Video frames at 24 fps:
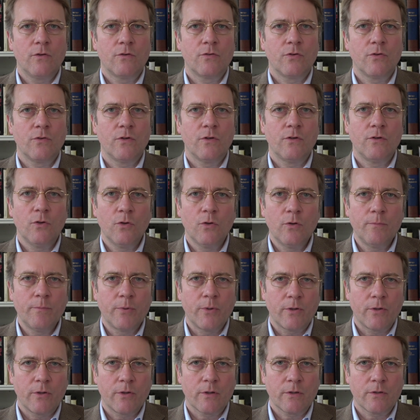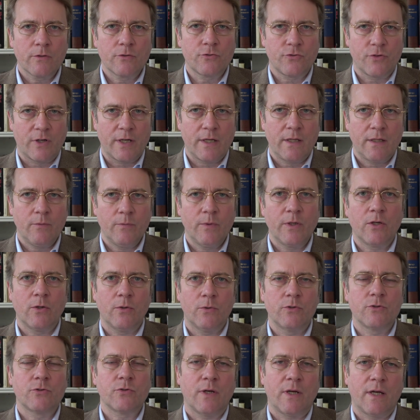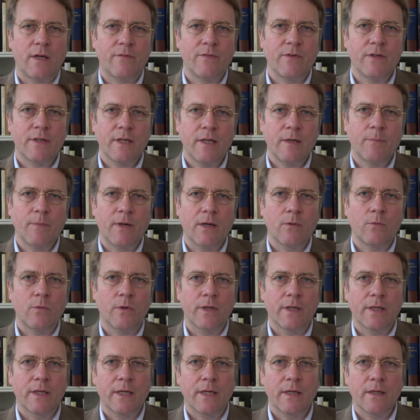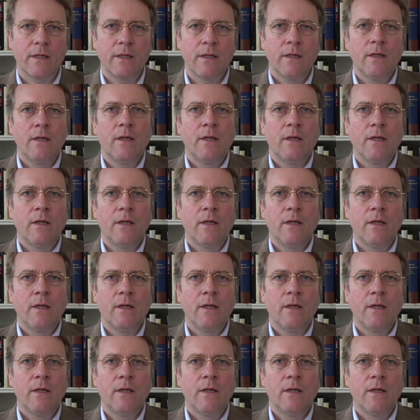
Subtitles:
Nuremberg trial we're going to have in Denmark one day.